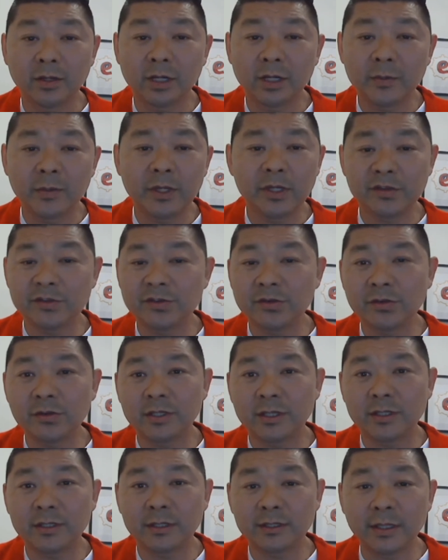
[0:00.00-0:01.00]
You've got to make
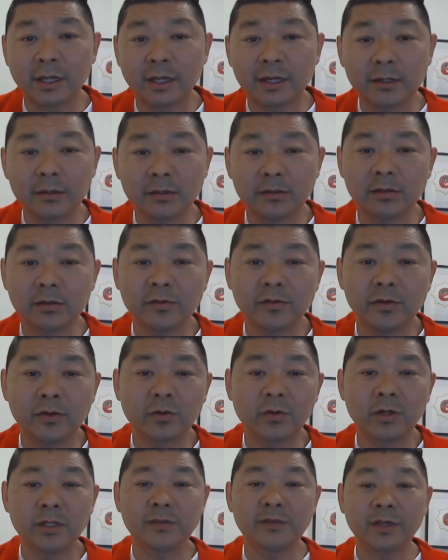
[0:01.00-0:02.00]
sure that the title of
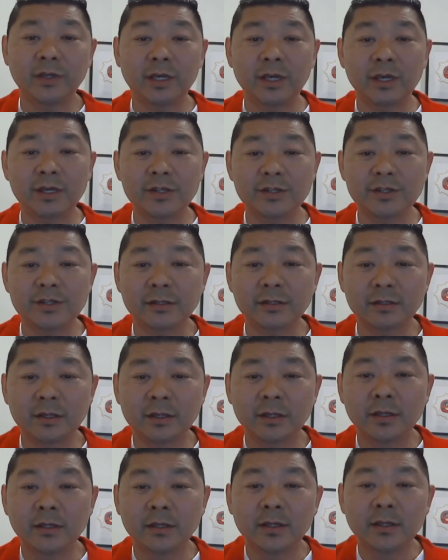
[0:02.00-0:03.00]
your
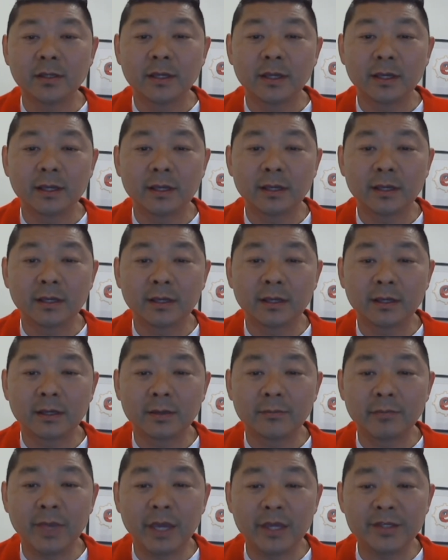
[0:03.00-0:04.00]
qualification
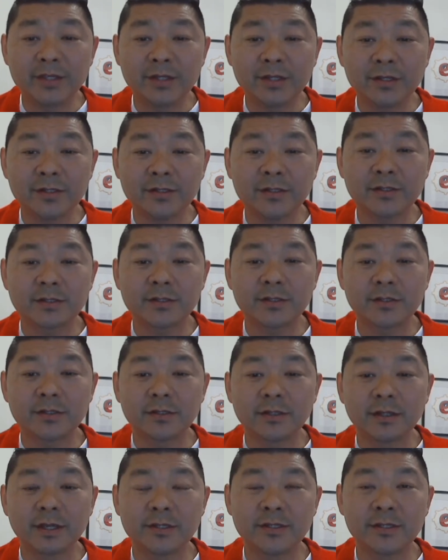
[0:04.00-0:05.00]

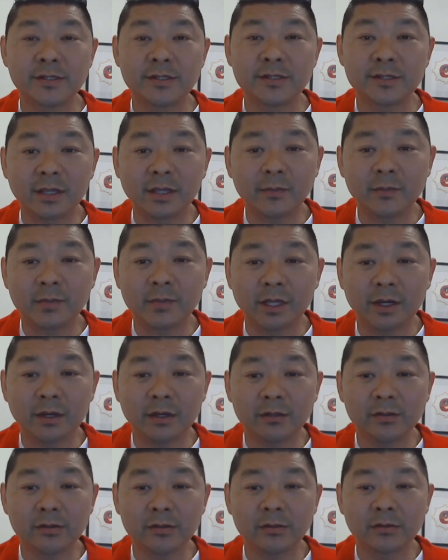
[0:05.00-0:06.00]
matches as the same
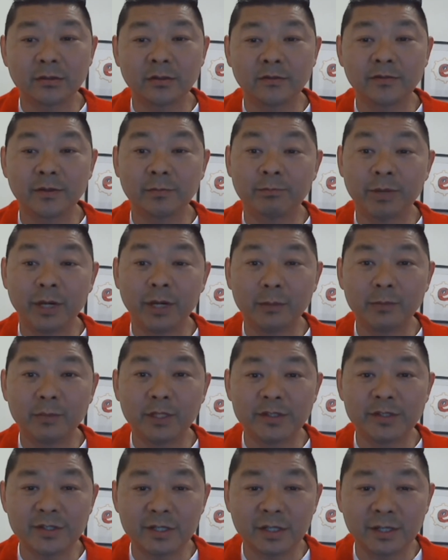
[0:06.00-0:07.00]
title of the
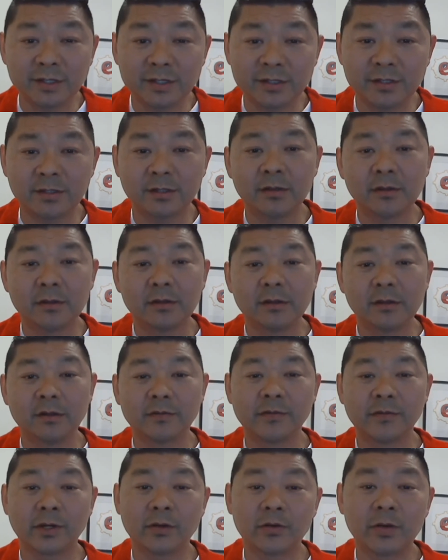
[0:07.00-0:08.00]
published list
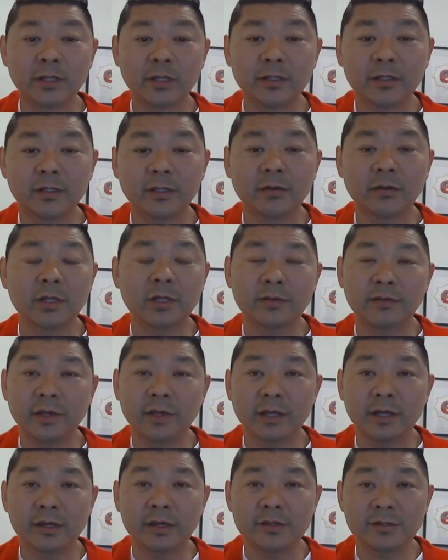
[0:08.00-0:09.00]
of accredited
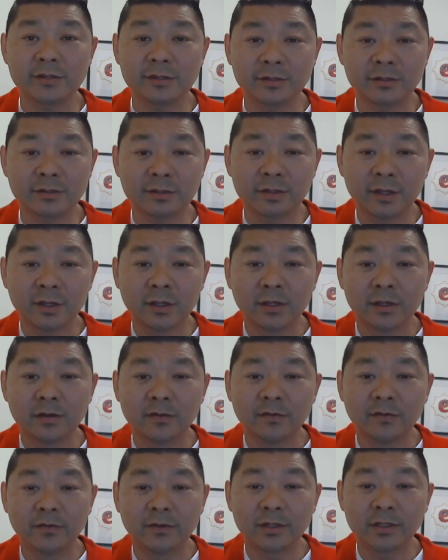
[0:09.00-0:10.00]
qualifications
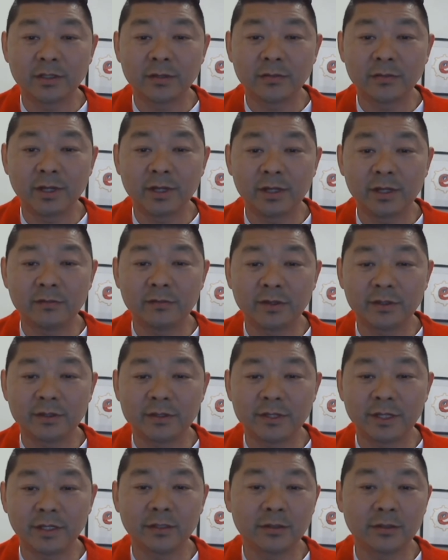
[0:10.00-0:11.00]
for the
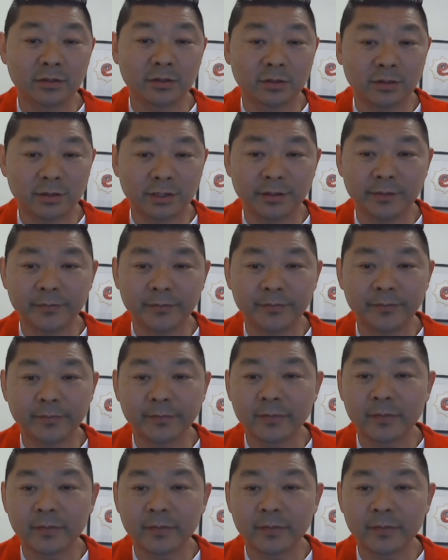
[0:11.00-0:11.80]
relevant signatory.